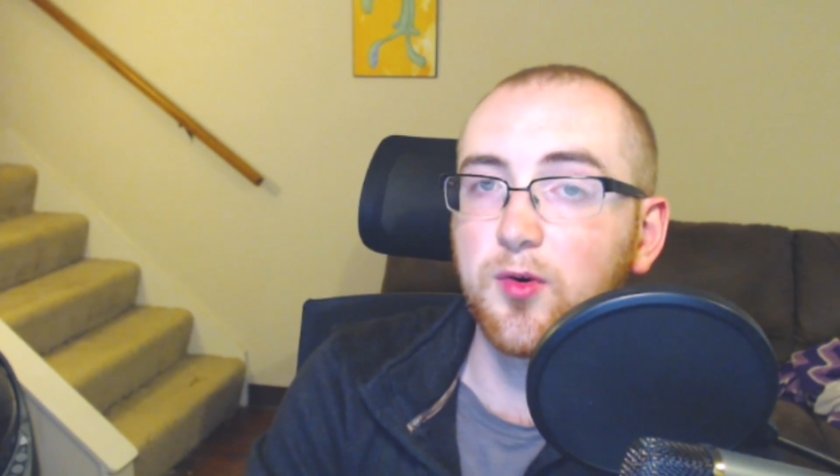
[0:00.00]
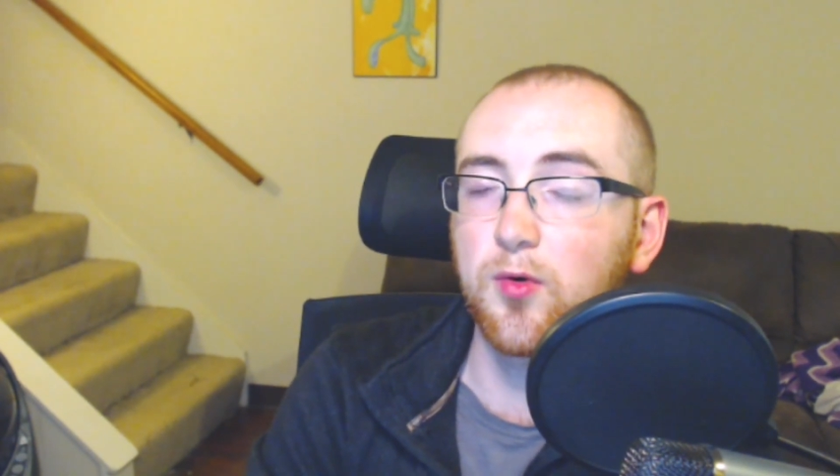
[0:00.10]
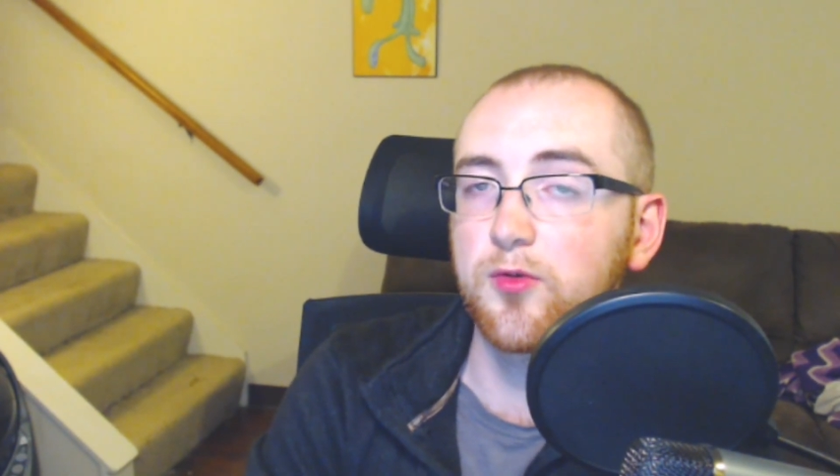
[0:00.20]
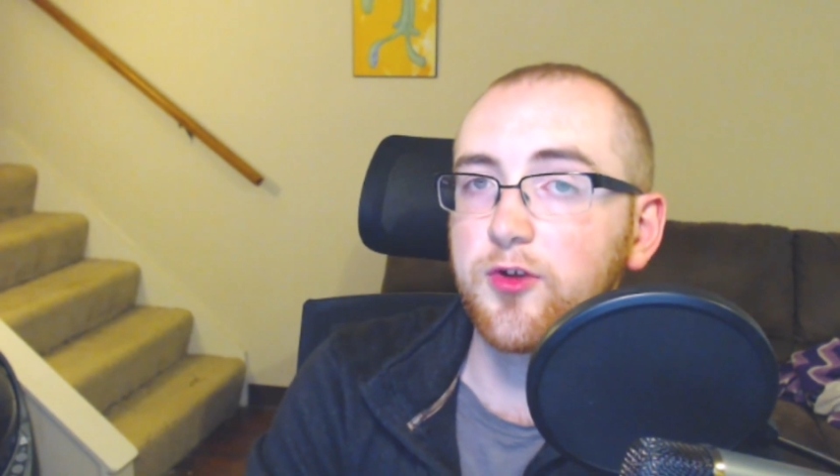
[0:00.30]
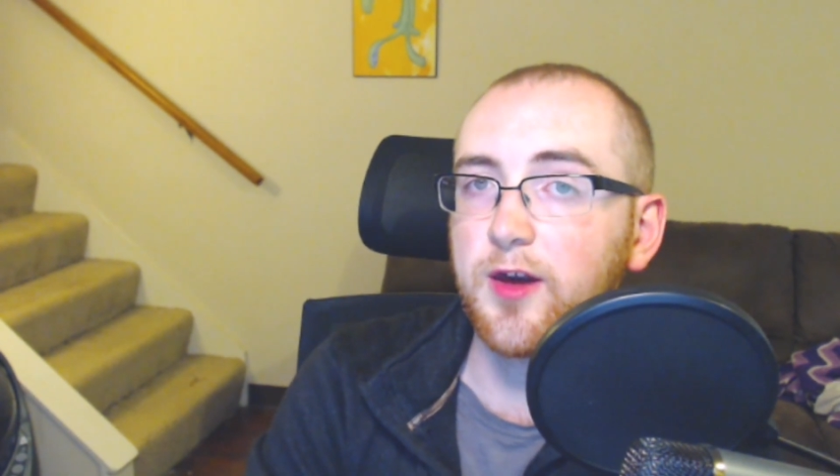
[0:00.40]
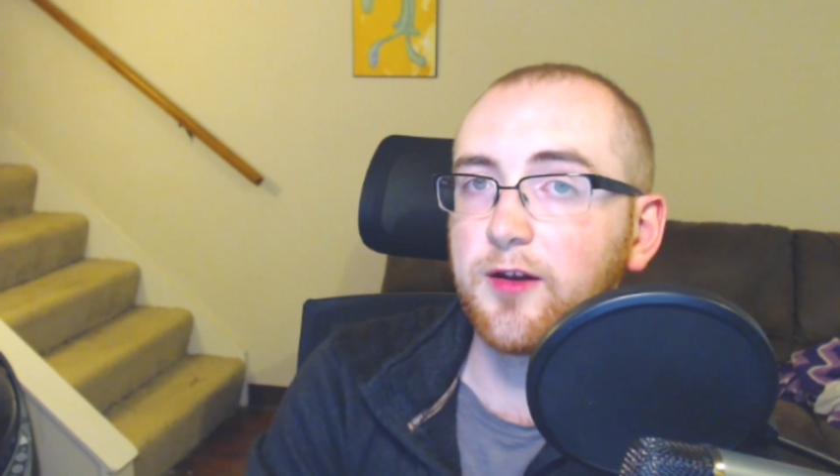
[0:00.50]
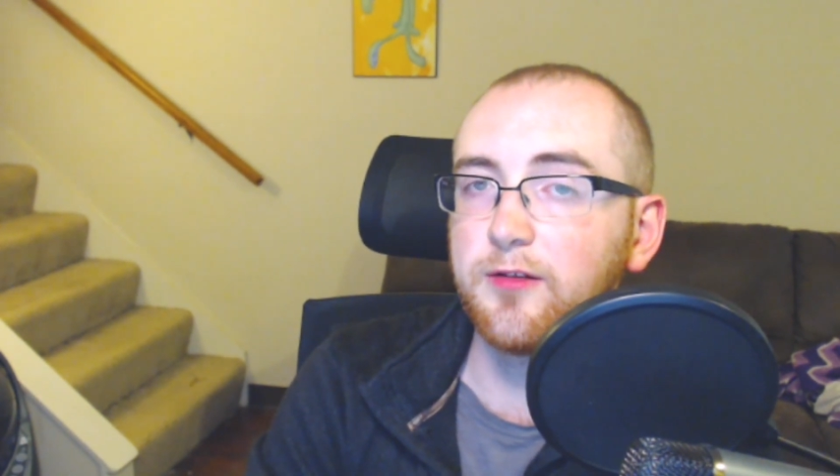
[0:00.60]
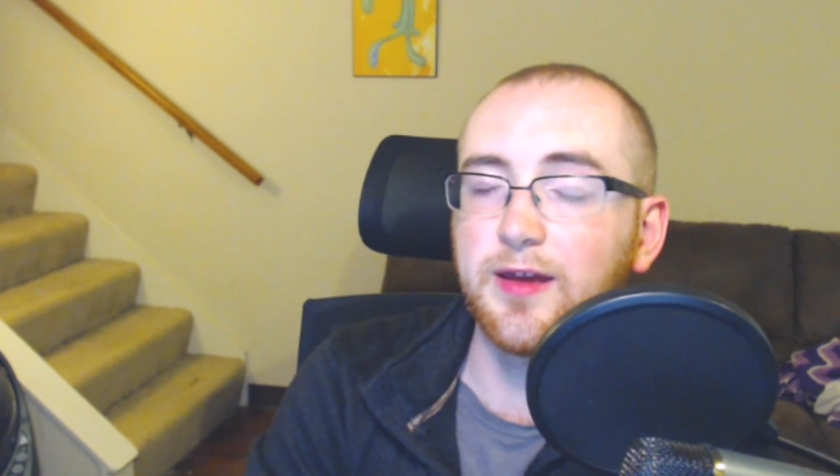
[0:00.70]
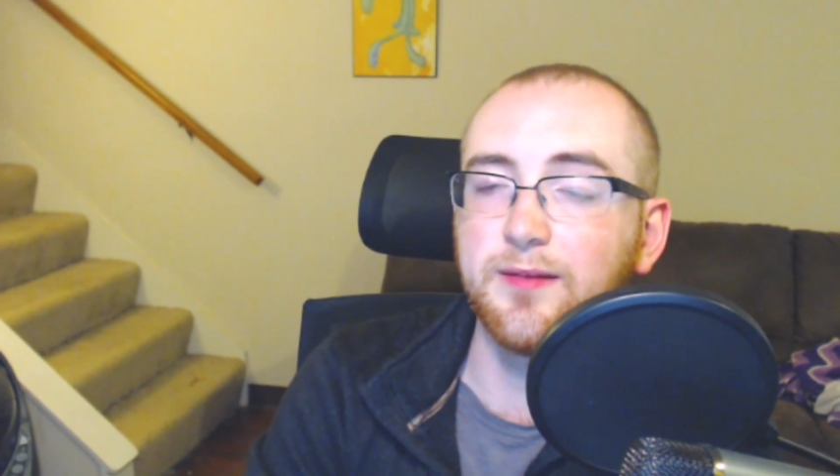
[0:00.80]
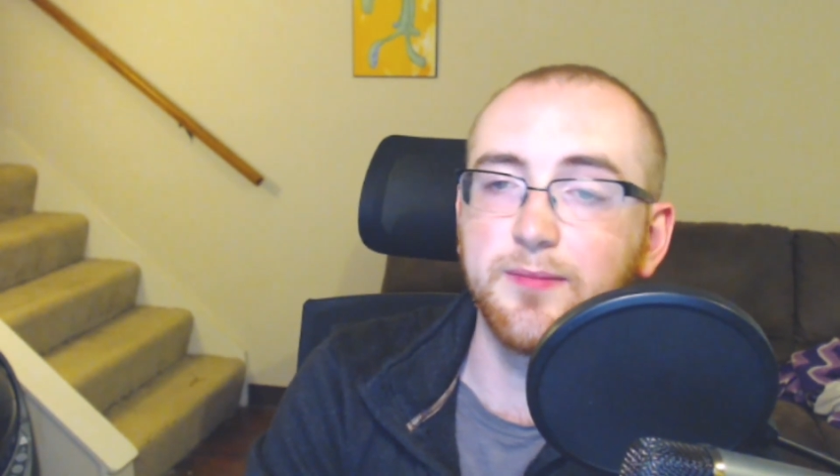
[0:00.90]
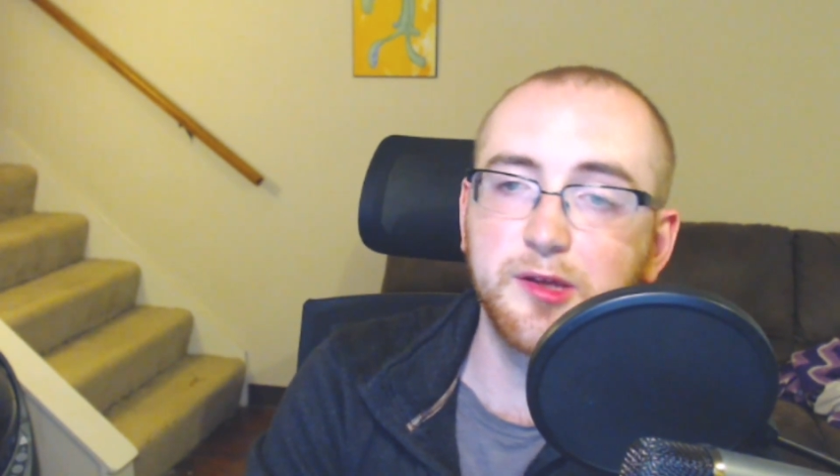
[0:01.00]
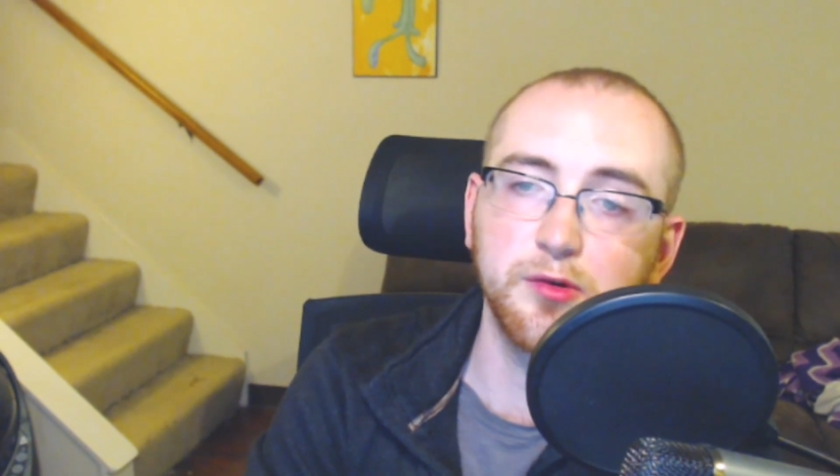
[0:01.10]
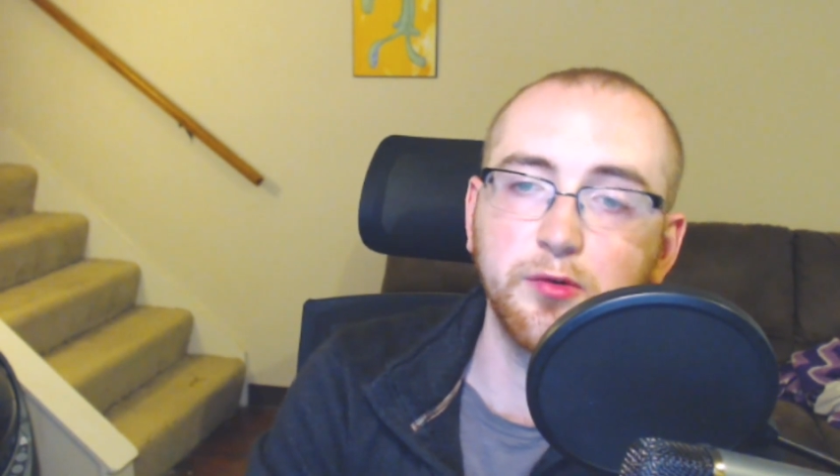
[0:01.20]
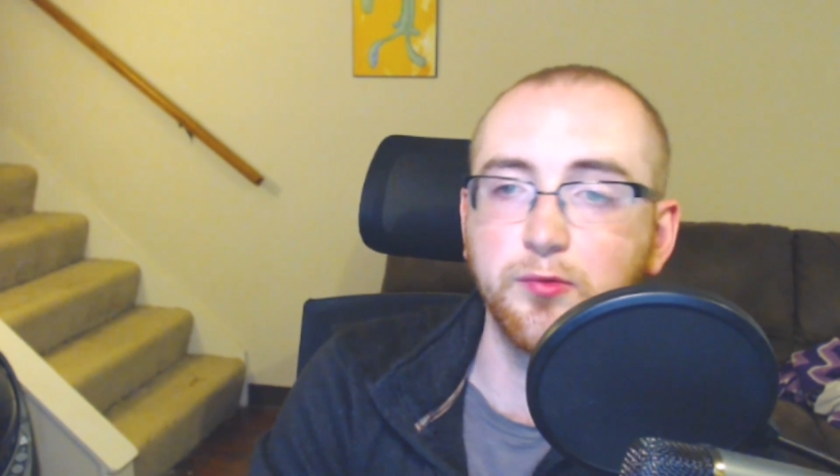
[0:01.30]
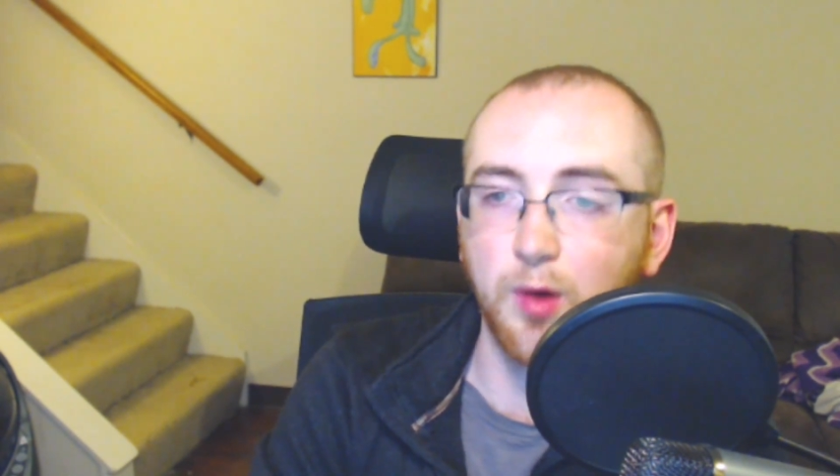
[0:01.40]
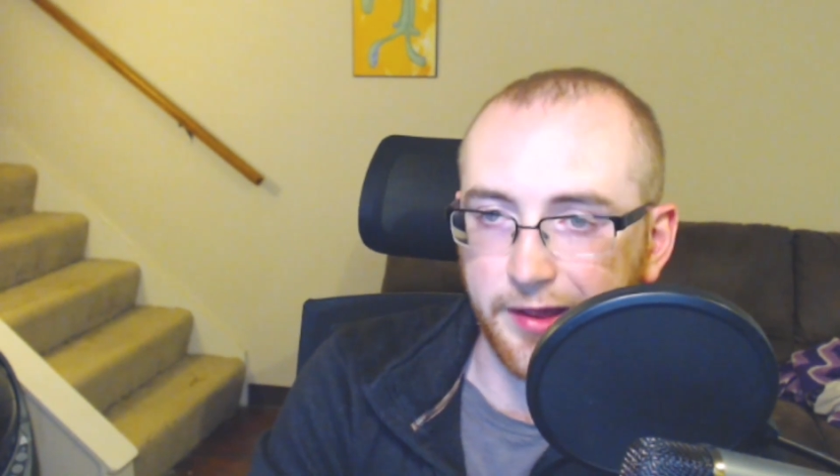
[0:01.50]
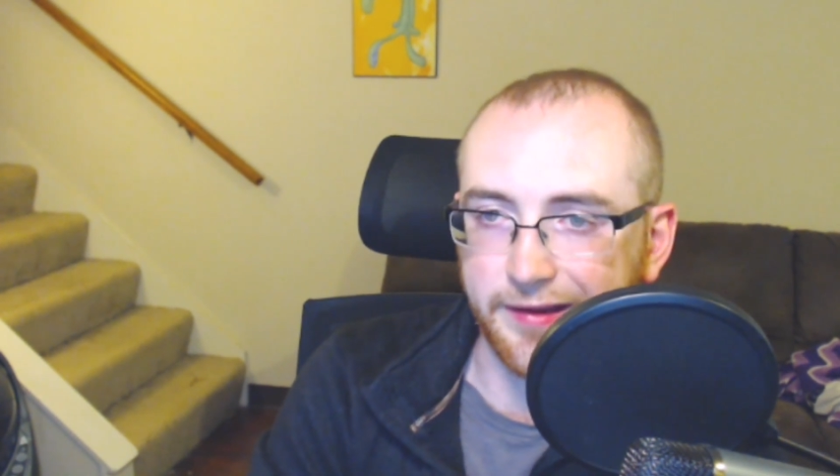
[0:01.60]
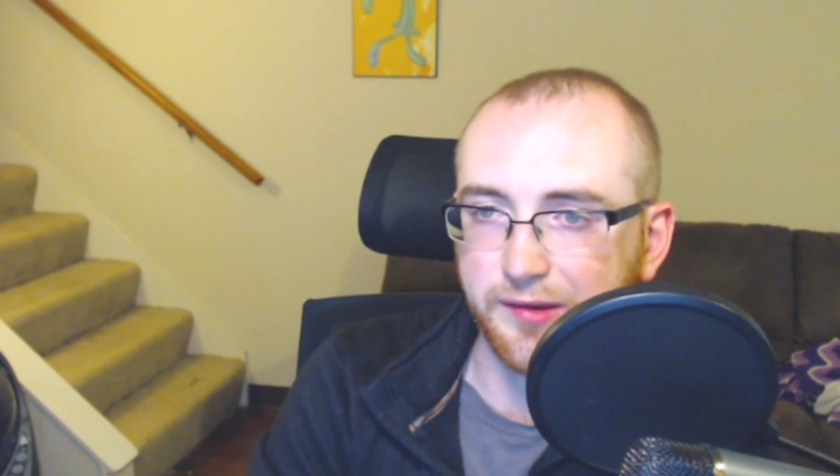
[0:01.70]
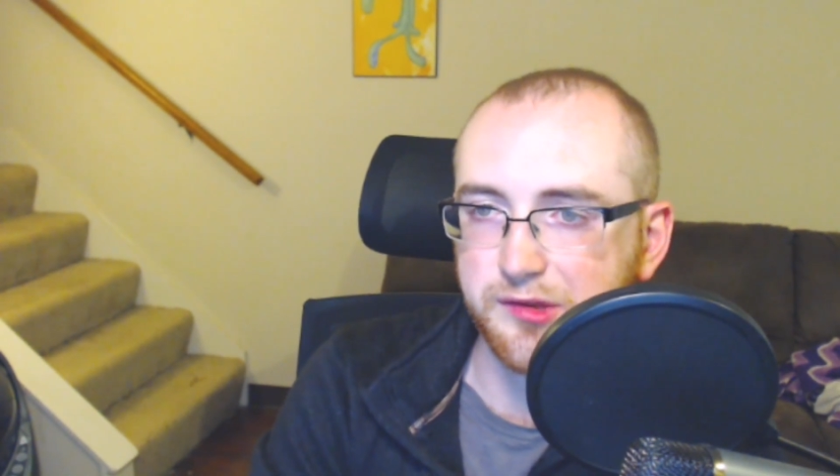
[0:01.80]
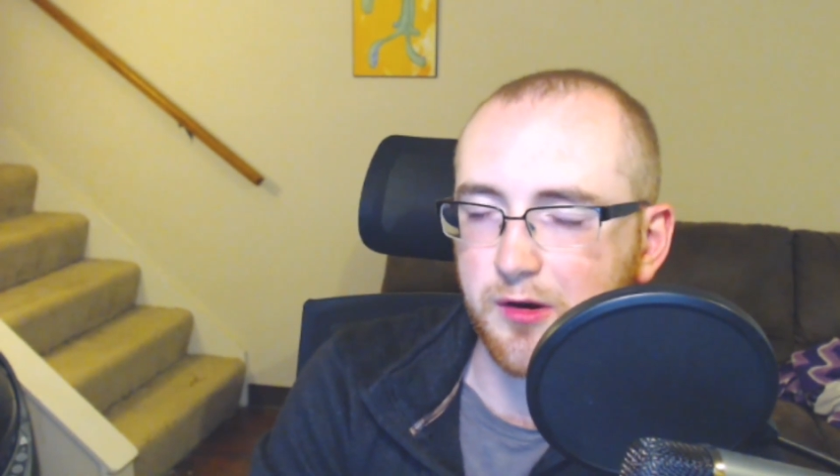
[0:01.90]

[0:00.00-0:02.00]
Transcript: your channel and Mixer running.